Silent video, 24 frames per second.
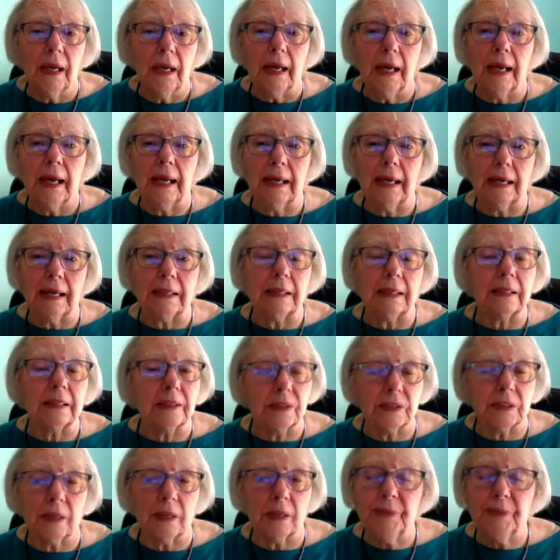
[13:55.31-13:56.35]
And
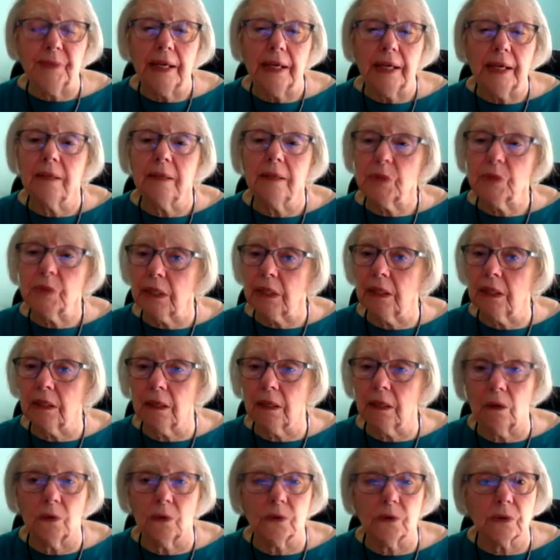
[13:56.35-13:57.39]
sometimes it
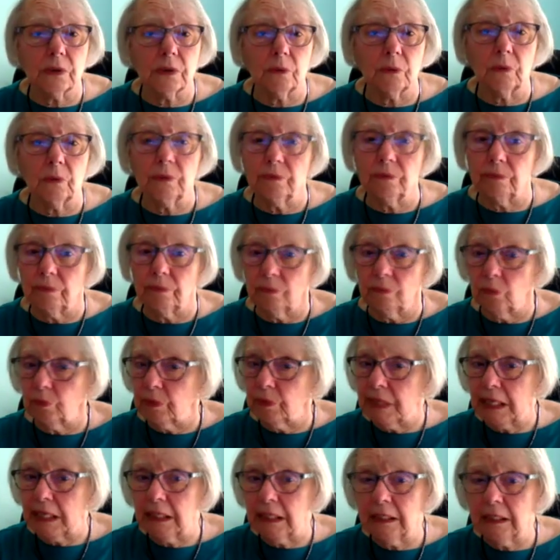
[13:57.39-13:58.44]
goes the
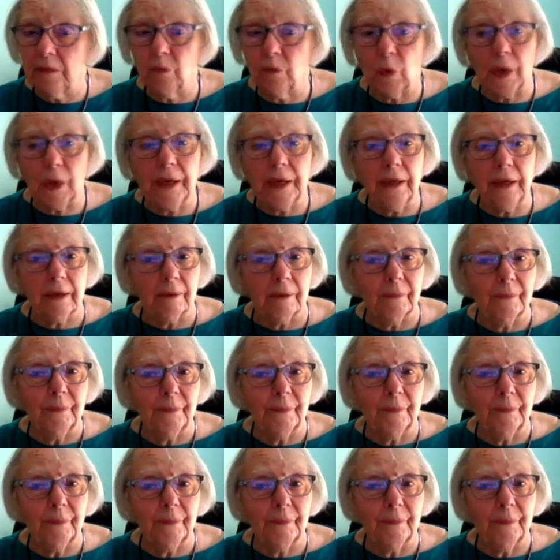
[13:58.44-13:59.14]
negative way.